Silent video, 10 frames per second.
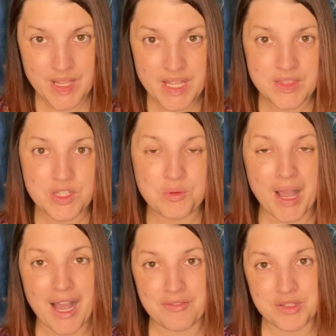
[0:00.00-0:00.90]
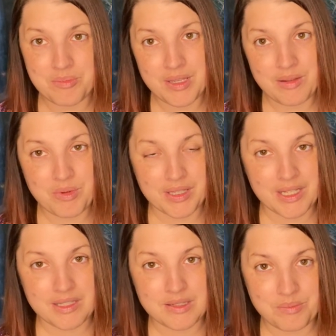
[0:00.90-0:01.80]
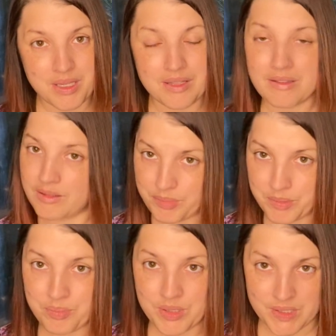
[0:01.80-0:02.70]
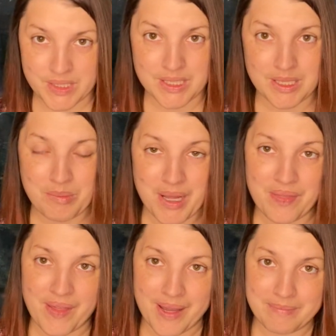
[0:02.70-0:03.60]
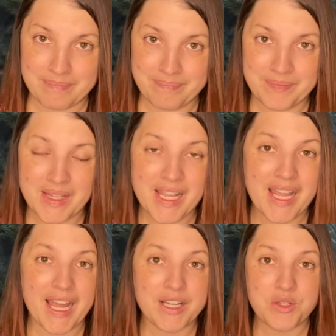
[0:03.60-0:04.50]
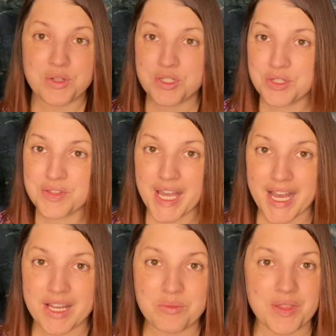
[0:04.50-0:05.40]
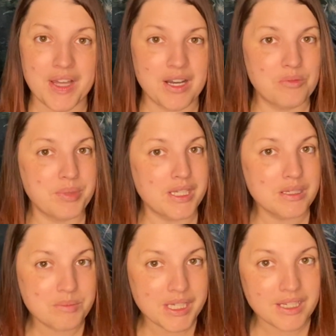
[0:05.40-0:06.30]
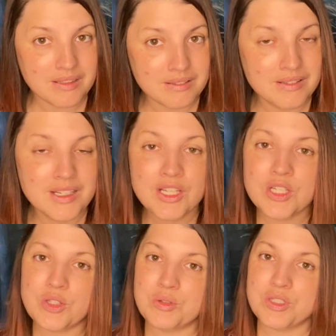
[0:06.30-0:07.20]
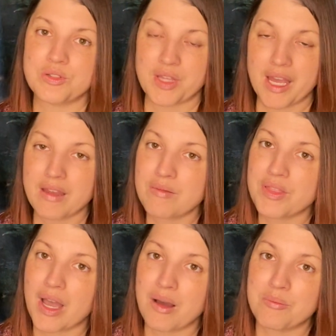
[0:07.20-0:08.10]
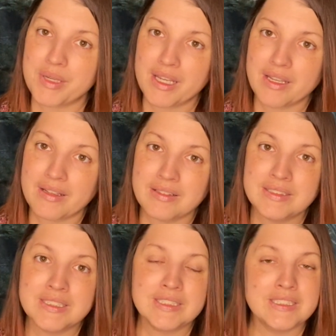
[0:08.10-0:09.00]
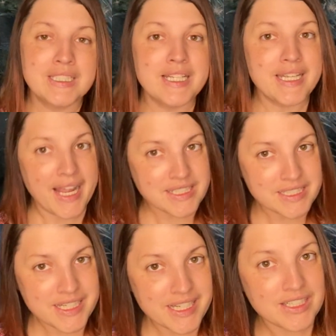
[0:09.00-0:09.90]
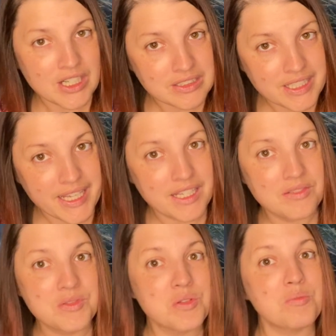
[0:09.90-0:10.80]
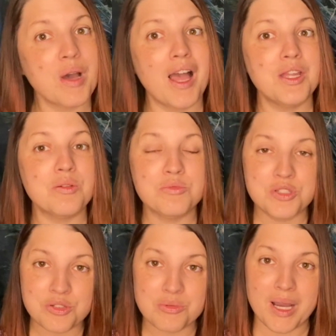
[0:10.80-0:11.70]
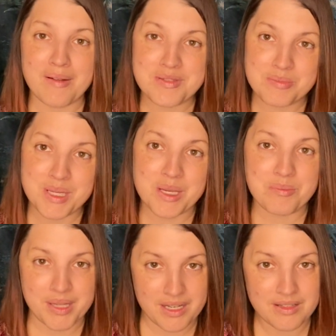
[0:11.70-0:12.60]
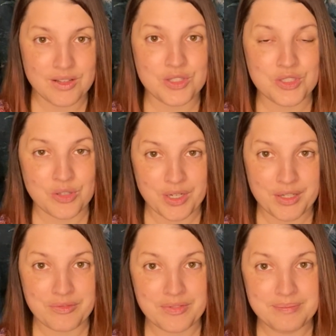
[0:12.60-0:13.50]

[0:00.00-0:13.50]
then you have to be willing to be a little bit persistent about that. And you can do that without being mean. You can do that without being nasty and ugly, but you do have to be a bit assertive.